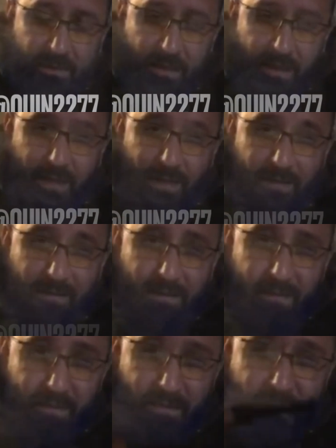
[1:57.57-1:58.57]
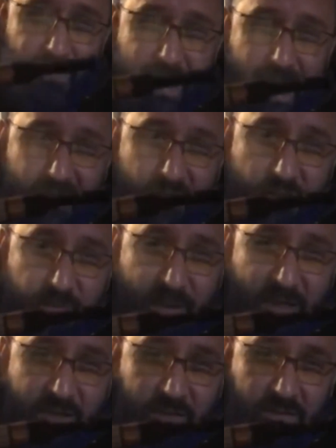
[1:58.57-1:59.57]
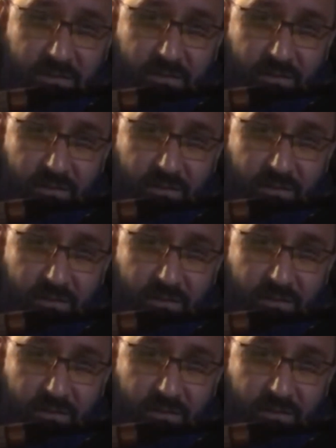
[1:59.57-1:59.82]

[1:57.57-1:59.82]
uh, Dagner special